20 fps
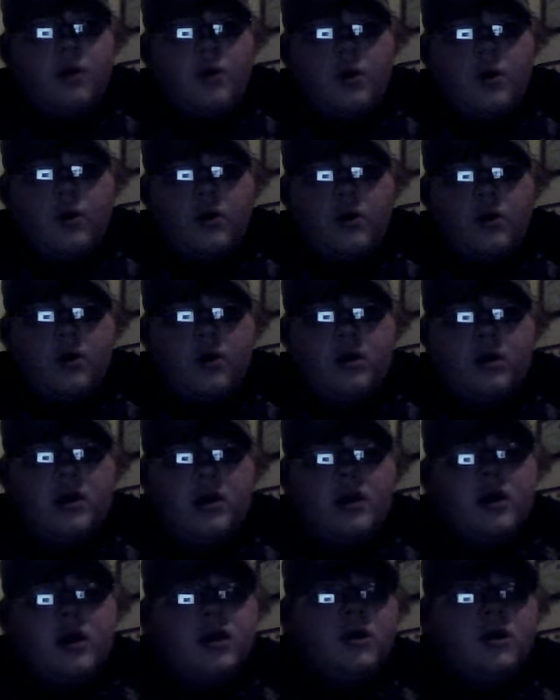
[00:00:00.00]
or
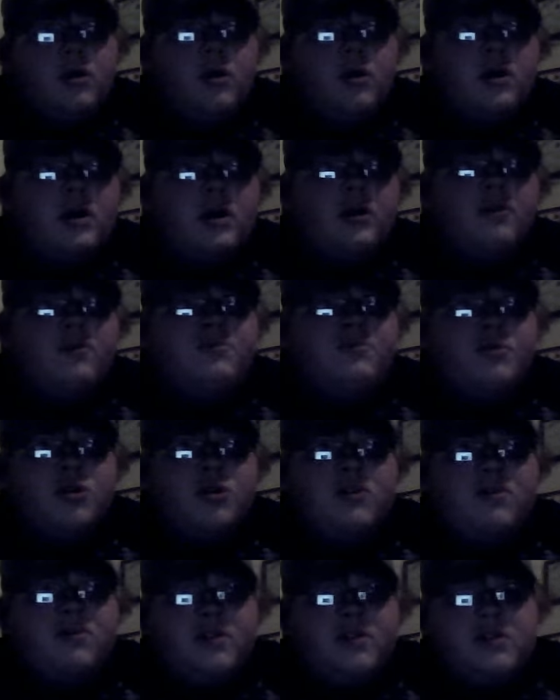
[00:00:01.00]
go down to
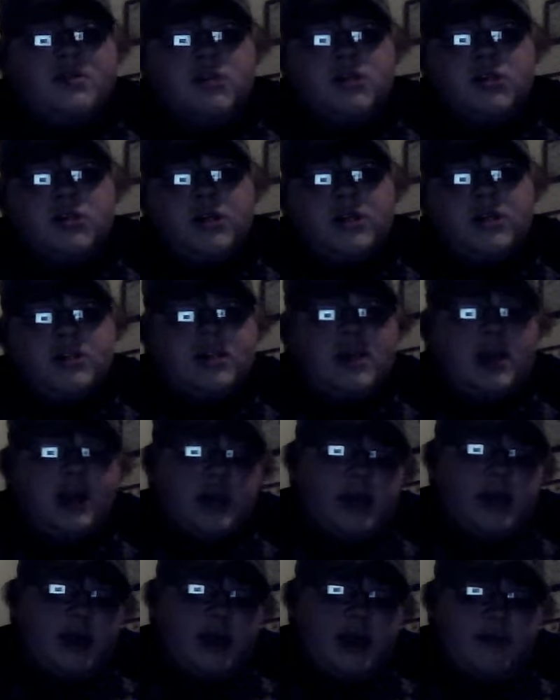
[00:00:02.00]
45th Street and take
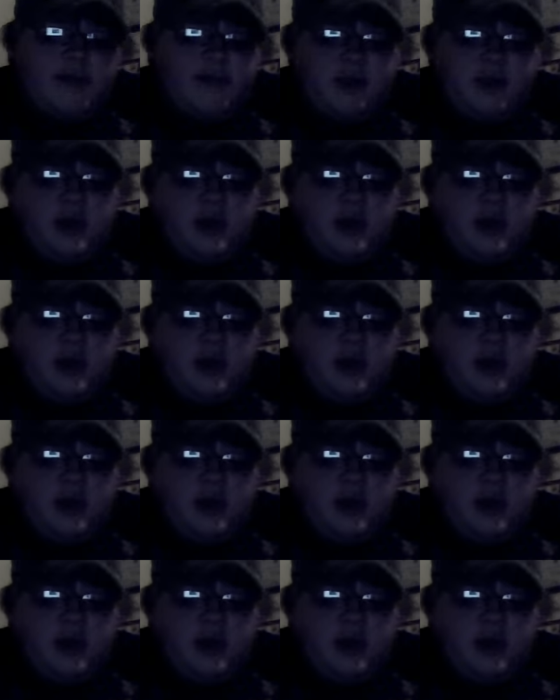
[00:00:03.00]
a left.